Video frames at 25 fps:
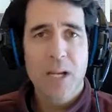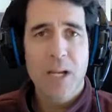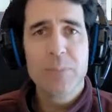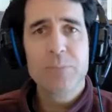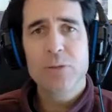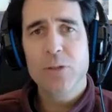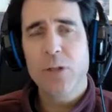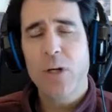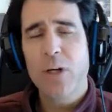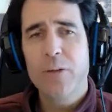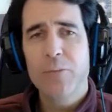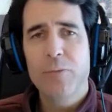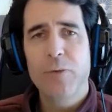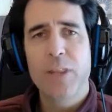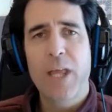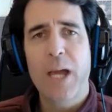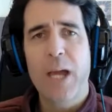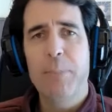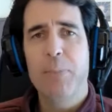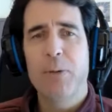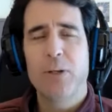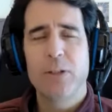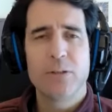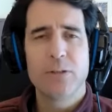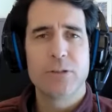I'm sorry for
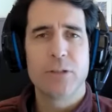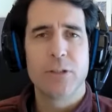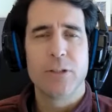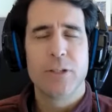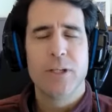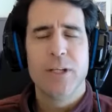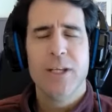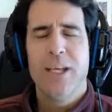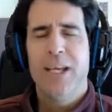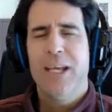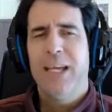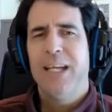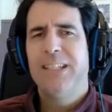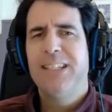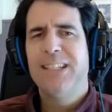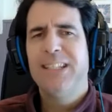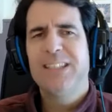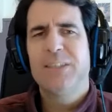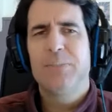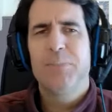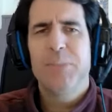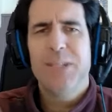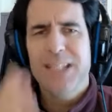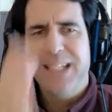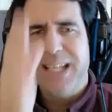that person. It
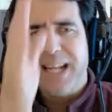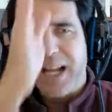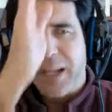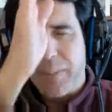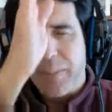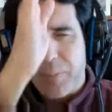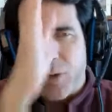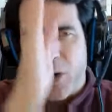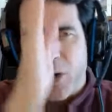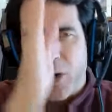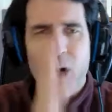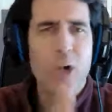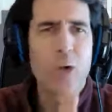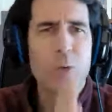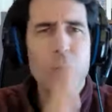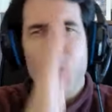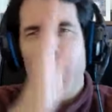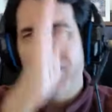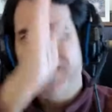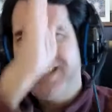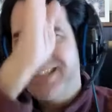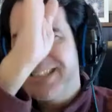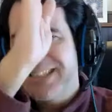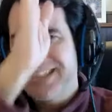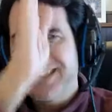doesn't mean that I'm
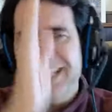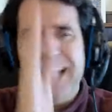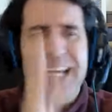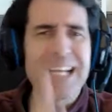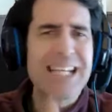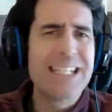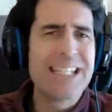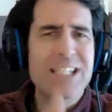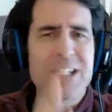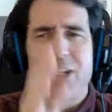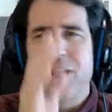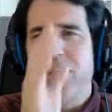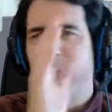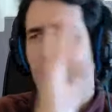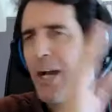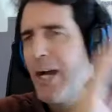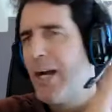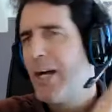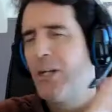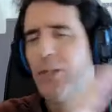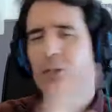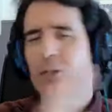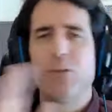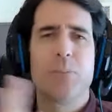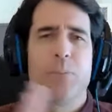always centered
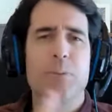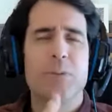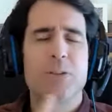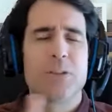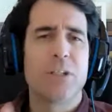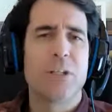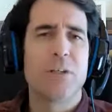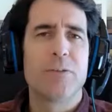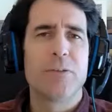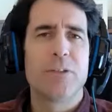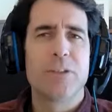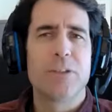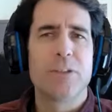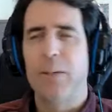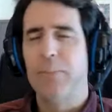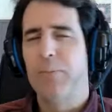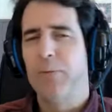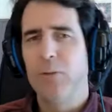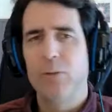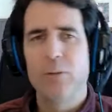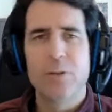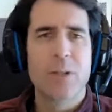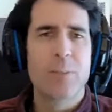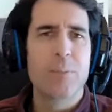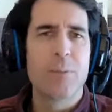100% of the time.
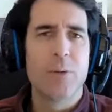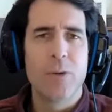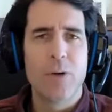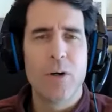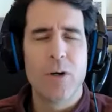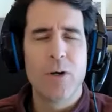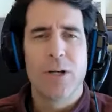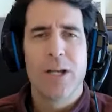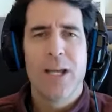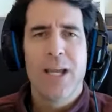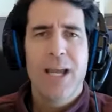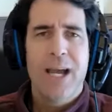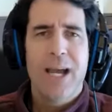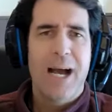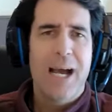Don't get me wrong.